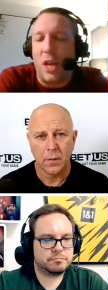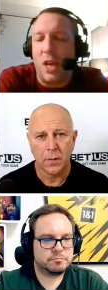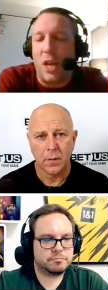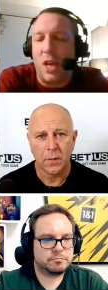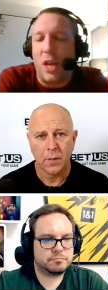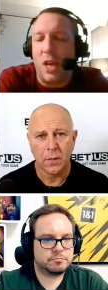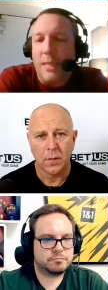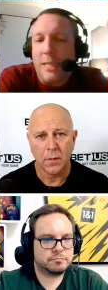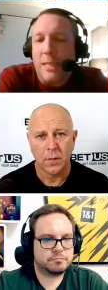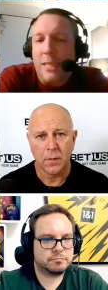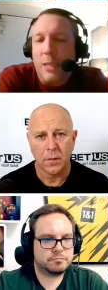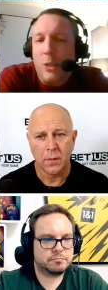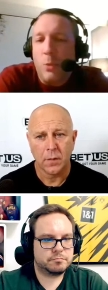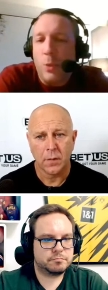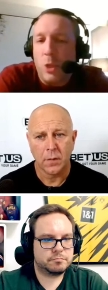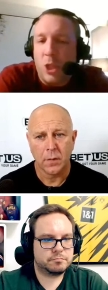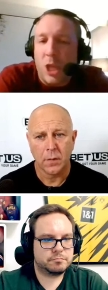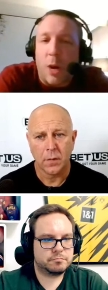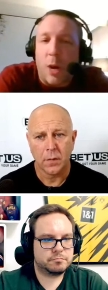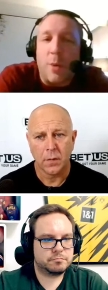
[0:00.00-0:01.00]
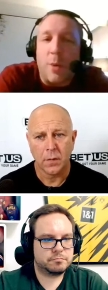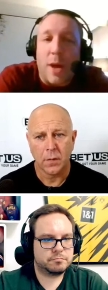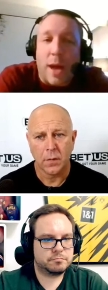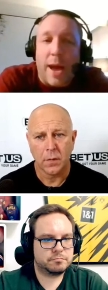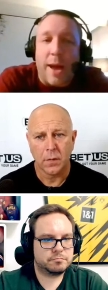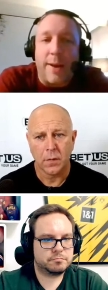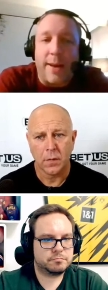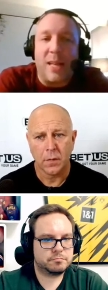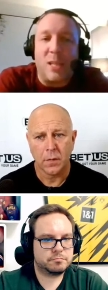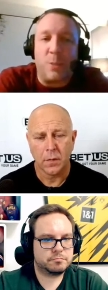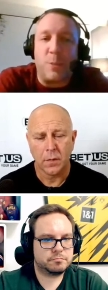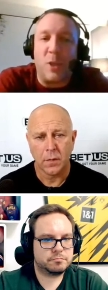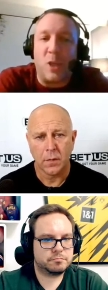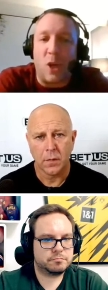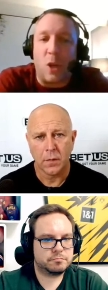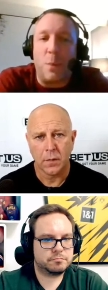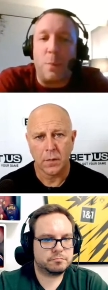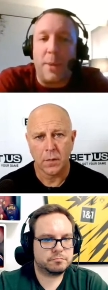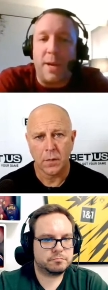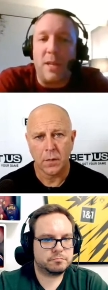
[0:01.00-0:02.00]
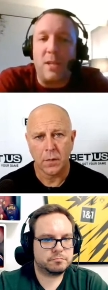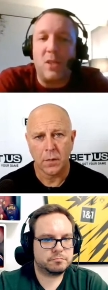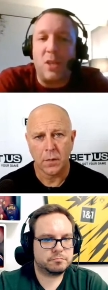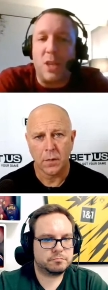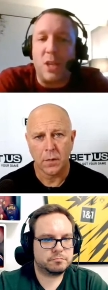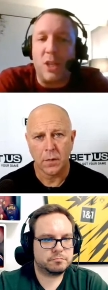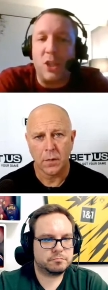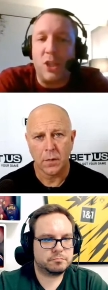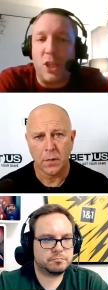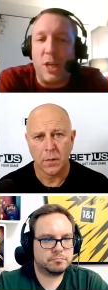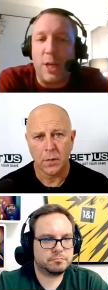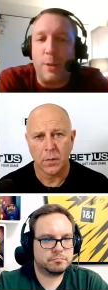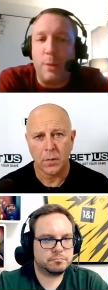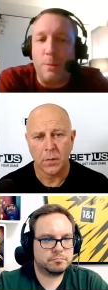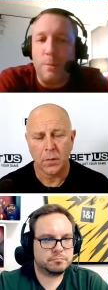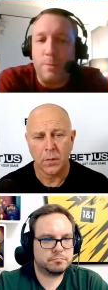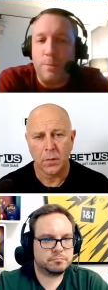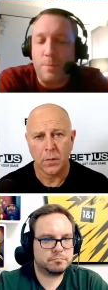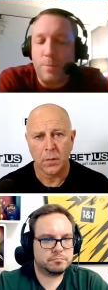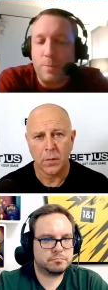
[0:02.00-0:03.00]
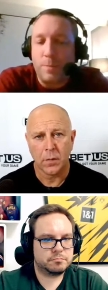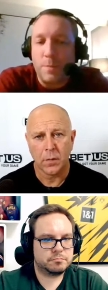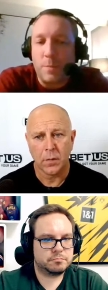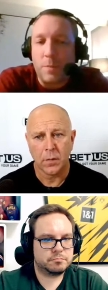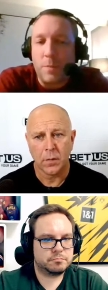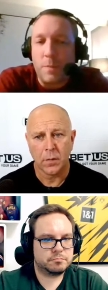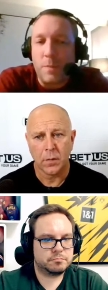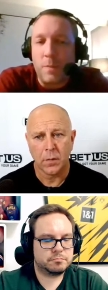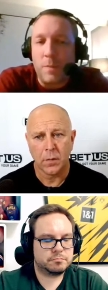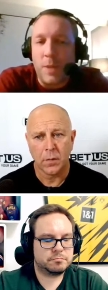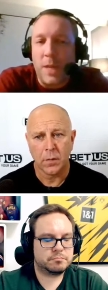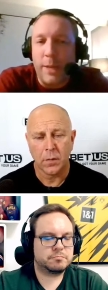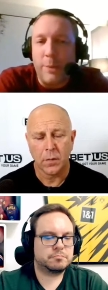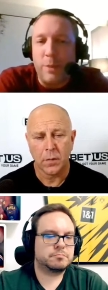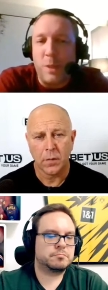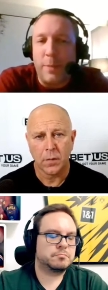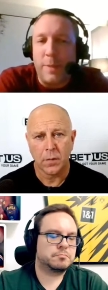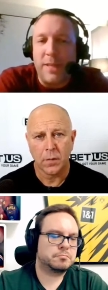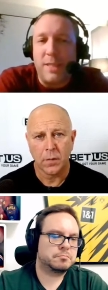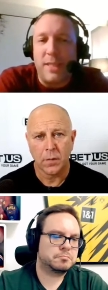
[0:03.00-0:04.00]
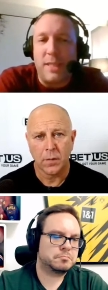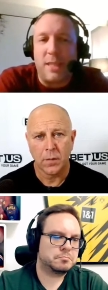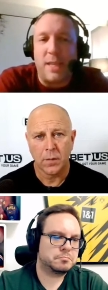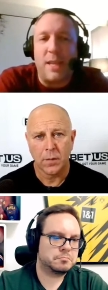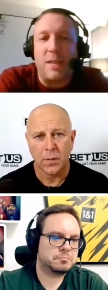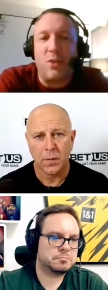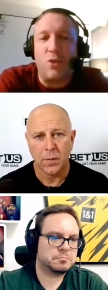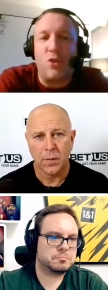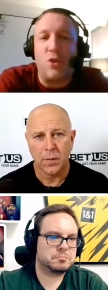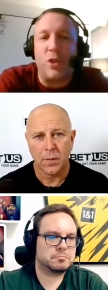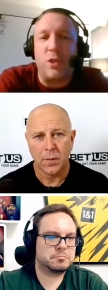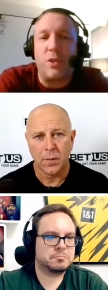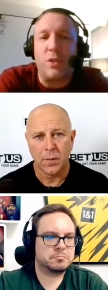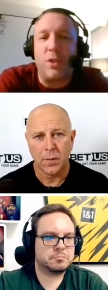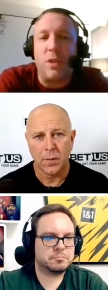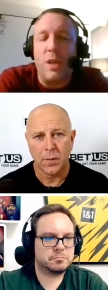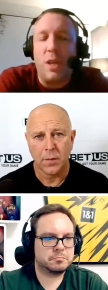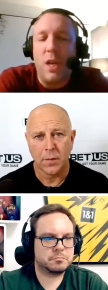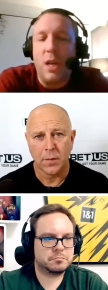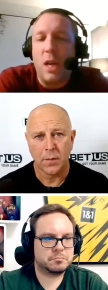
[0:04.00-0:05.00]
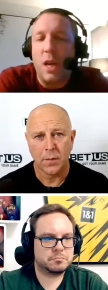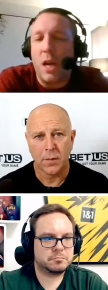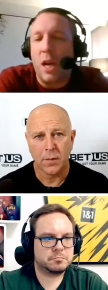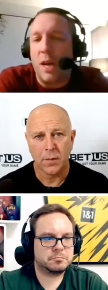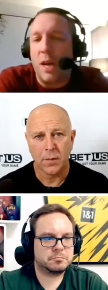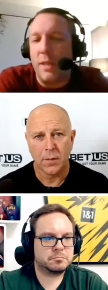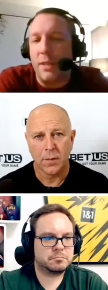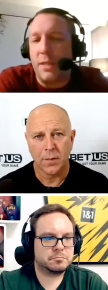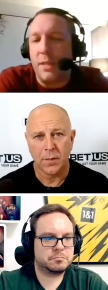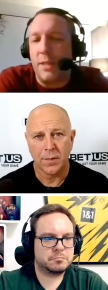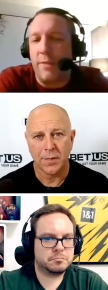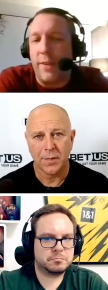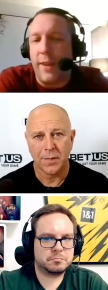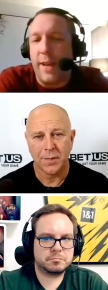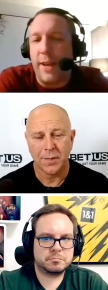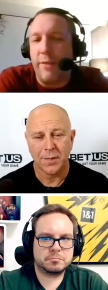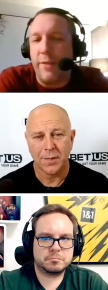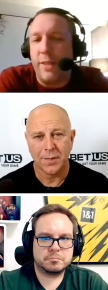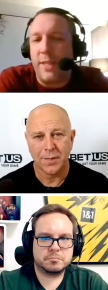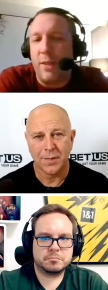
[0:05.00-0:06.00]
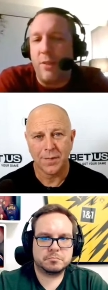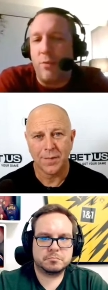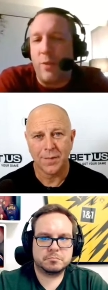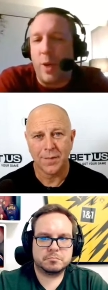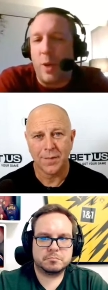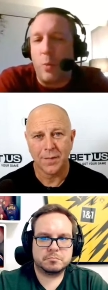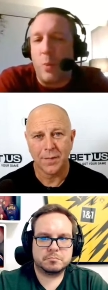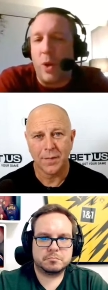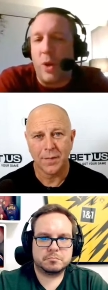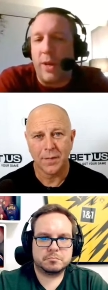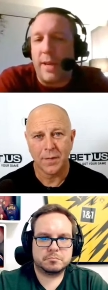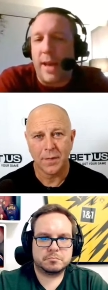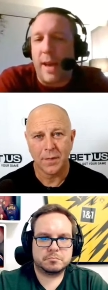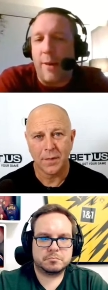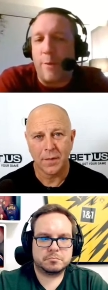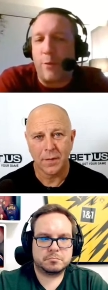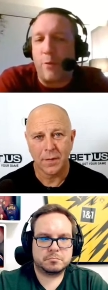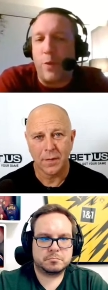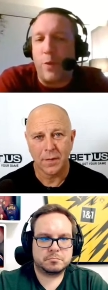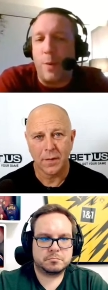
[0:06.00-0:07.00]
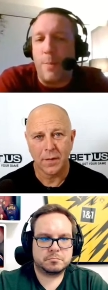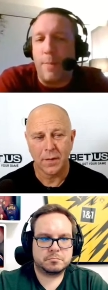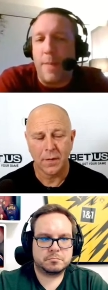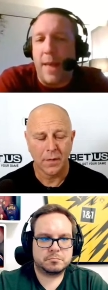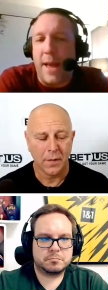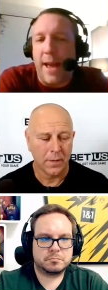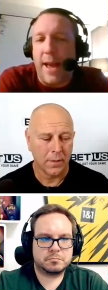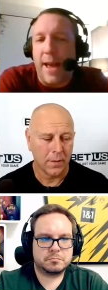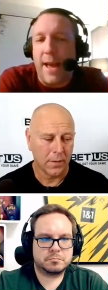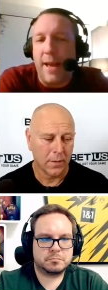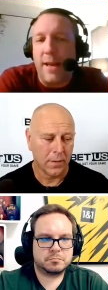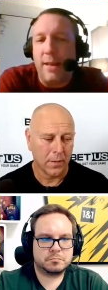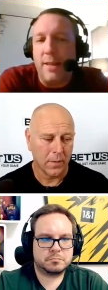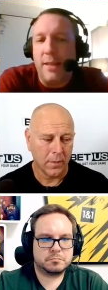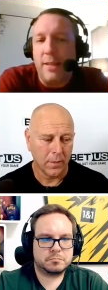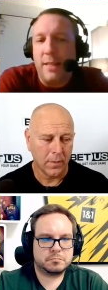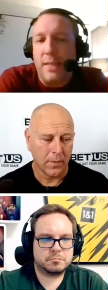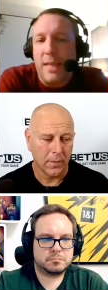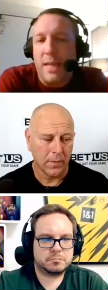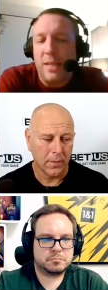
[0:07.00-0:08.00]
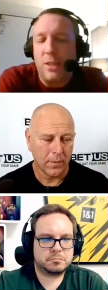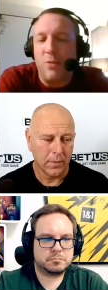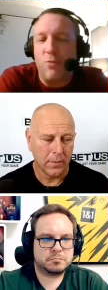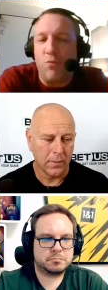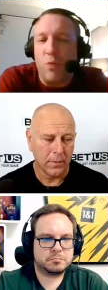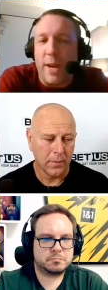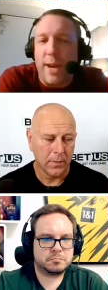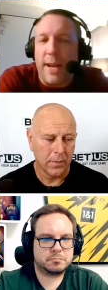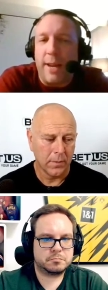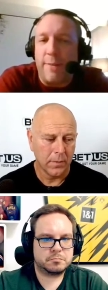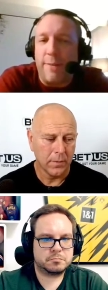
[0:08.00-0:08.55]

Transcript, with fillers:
Speaker 1: So we don't know how Kasper Dolberg's going to do. He was a bit disastrous uh, at Sevilla. It didn't really work out for him there. Hasn't